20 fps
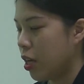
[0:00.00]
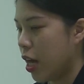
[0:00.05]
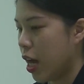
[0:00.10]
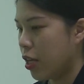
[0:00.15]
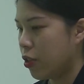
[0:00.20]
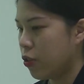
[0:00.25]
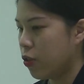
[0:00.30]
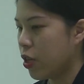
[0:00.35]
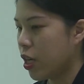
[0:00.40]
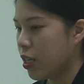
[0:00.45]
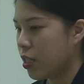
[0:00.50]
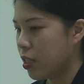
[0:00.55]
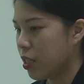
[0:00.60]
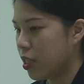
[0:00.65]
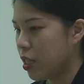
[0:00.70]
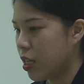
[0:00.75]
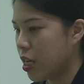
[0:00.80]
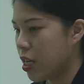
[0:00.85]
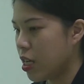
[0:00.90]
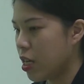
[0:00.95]
As you can
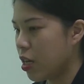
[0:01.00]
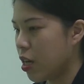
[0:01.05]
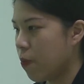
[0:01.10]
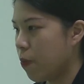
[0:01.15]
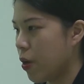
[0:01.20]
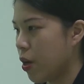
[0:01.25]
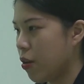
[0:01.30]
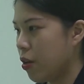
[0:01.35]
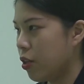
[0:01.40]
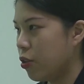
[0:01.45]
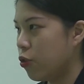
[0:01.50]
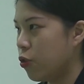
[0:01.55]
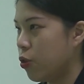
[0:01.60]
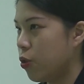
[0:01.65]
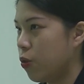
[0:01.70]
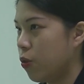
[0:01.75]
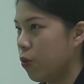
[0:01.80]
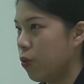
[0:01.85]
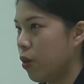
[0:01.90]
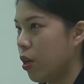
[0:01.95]
see, comparing
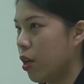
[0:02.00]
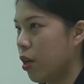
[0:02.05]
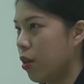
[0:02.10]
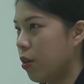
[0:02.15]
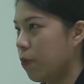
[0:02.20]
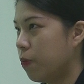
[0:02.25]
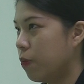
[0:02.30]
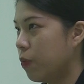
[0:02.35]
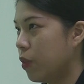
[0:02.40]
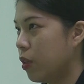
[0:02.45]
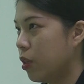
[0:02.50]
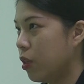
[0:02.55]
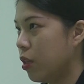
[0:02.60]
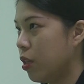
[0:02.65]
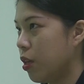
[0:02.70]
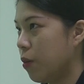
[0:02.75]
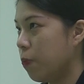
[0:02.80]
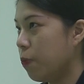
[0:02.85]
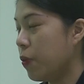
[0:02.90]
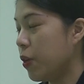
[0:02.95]
to
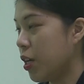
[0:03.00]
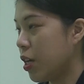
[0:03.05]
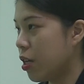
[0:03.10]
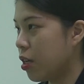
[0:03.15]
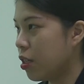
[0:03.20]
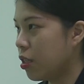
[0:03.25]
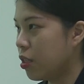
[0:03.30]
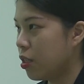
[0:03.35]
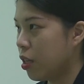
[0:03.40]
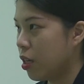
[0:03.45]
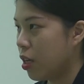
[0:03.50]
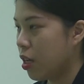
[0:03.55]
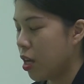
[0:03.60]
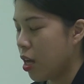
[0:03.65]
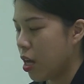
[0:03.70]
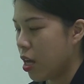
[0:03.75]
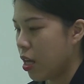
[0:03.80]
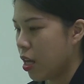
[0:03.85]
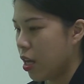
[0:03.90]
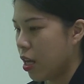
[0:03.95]
their peers
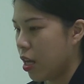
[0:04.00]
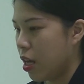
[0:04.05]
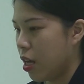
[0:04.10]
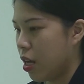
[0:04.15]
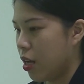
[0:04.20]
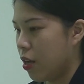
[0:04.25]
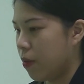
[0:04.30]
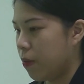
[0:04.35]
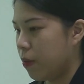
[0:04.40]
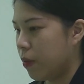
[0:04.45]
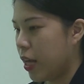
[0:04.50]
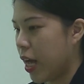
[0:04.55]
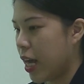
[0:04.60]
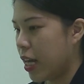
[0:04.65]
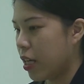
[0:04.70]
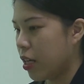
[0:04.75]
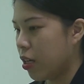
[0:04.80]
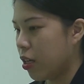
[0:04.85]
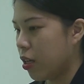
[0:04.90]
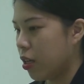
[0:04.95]

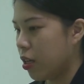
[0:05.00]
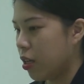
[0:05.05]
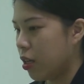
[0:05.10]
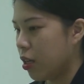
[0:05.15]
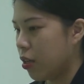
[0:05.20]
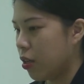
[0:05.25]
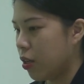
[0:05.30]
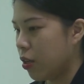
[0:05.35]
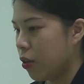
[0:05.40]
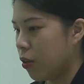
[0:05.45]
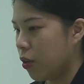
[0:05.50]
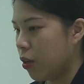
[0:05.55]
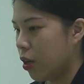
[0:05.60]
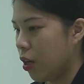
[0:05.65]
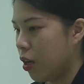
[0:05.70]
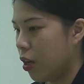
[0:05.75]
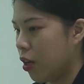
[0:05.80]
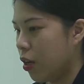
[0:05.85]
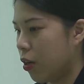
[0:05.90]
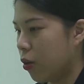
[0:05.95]
like
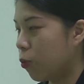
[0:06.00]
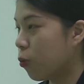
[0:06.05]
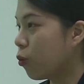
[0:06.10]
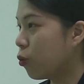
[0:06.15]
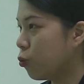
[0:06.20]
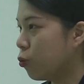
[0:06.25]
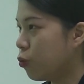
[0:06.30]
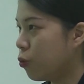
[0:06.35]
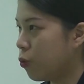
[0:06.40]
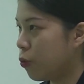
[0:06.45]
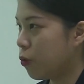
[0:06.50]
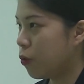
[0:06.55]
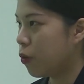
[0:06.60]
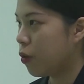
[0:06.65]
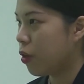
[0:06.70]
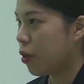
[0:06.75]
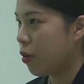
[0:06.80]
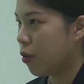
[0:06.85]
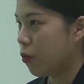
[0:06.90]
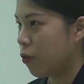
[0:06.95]
Guoju,
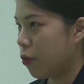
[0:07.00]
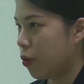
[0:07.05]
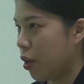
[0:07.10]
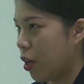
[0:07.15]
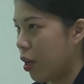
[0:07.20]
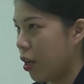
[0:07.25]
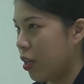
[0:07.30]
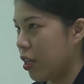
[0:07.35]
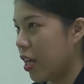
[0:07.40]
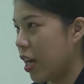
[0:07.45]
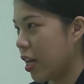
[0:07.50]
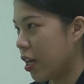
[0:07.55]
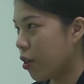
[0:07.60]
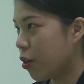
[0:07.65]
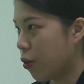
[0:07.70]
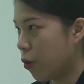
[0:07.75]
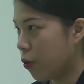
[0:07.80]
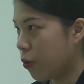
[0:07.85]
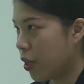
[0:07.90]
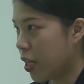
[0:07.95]

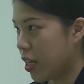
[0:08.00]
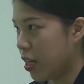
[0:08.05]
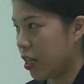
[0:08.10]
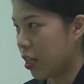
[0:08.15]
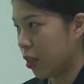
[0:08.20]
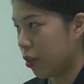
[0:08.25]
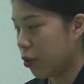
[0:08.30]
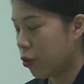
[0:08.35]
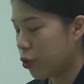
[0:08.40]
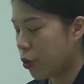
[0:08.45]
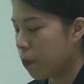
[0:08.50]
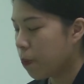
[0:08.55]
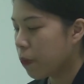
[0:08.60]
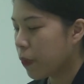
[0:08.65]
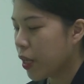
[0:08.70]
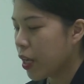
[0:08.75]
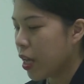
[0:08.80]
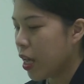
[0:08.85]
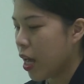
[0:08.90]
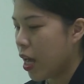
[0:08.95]
Yango in English,
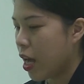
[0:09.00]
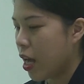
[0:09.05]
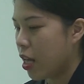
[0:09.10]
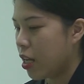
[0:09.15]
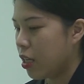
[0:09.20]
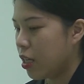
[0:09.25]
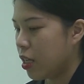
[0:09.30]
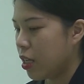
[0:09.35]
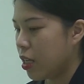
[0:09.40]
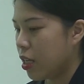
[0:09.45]
and